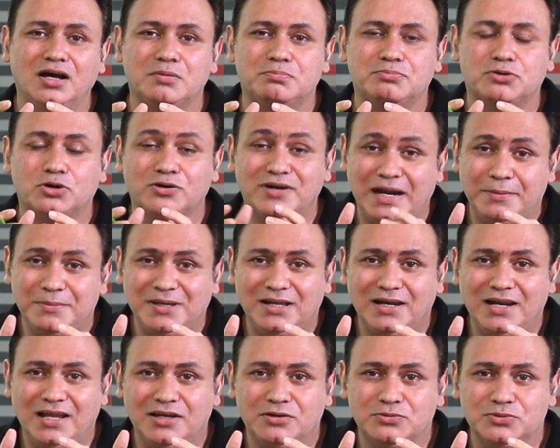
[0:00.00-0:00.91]
programming
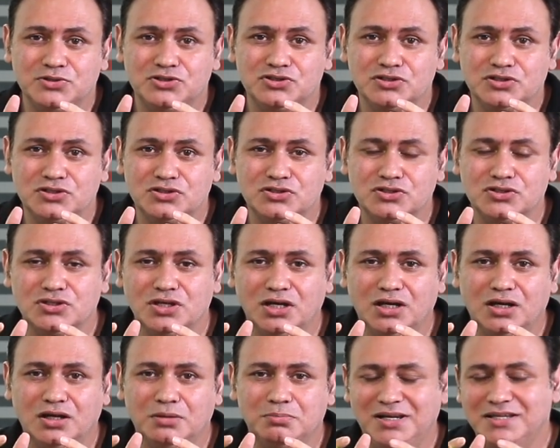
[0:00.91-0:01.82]
languages,
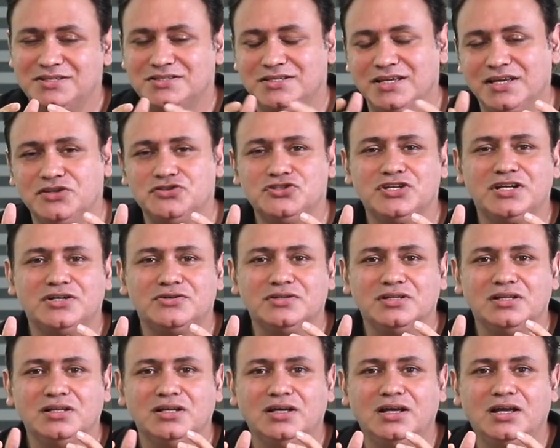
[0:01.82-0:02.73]
let's say in
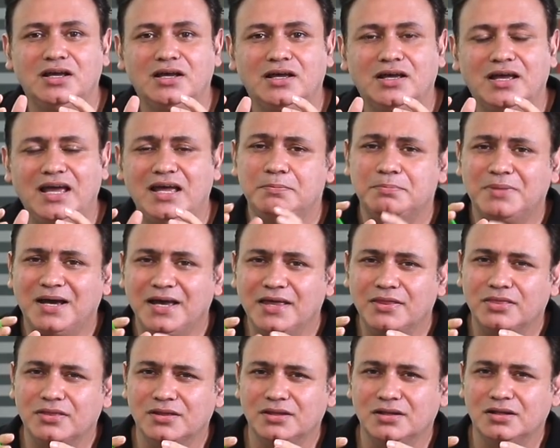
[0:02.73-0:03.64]
general, and
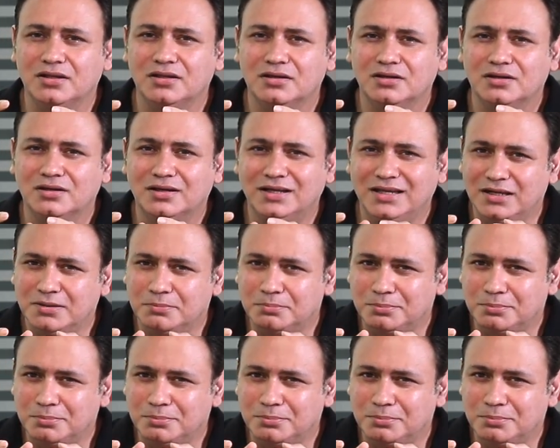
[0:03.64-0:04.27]
Python in